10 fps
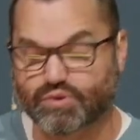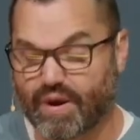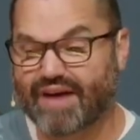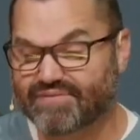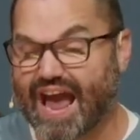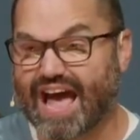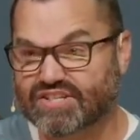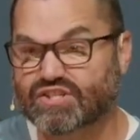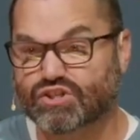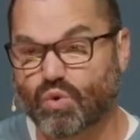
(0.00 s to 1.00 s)
we have to
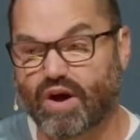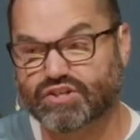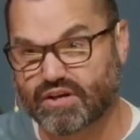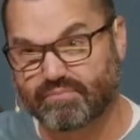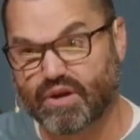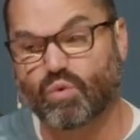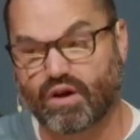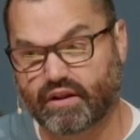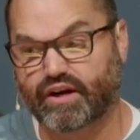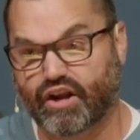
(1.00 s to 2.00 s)
ask this question and be
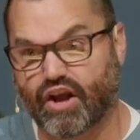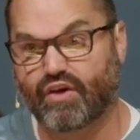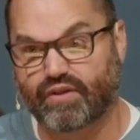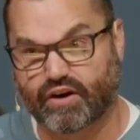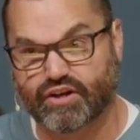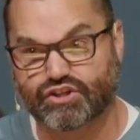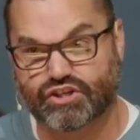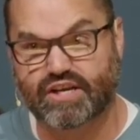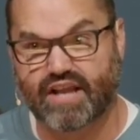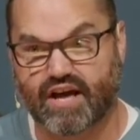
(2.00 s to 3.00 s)
willing to go there because
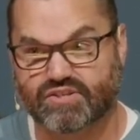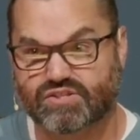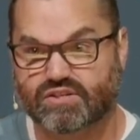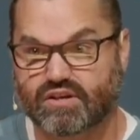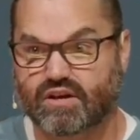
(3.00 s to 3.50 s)
she does.